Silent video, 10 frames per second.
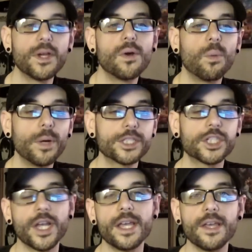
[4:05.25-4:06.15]

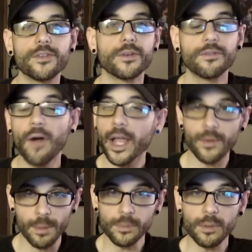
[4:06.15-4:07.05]
which is
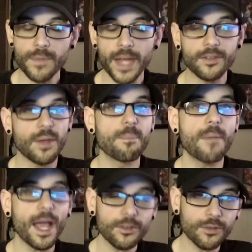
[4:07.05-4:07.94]
Fire Emblem. That is a
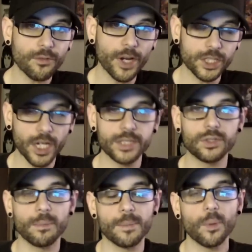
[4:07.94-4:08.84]
massive franchise
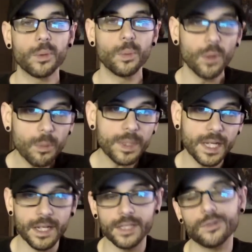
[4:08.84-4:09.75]
to remember we will be
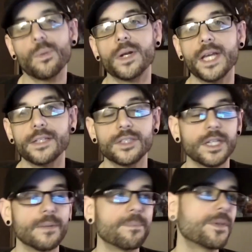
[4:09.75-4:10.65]
getting in twenty
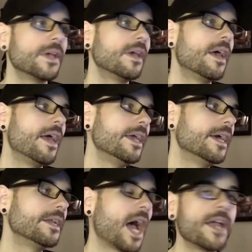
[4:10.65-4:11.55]
eighteen.
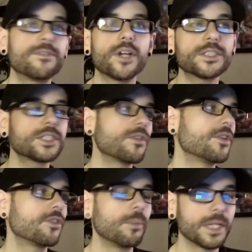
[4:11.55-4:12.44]
And I have touched on
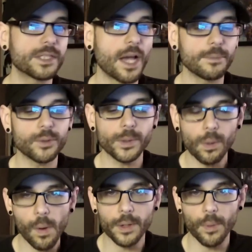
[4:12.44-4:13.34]
this so many times, so I
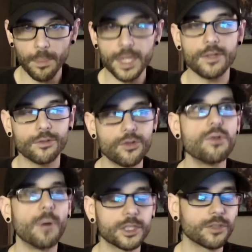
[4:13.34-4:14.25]
don't want to repeat too
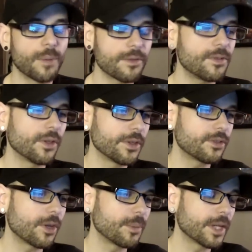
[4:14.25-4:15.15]
much of my feelings
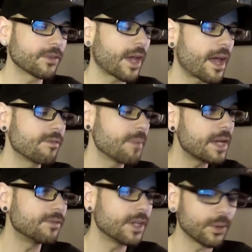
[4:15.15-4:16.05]
here because I have
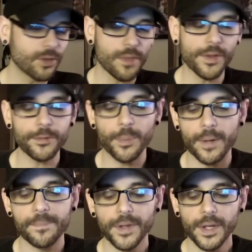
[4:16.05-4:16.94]
made videos on this. But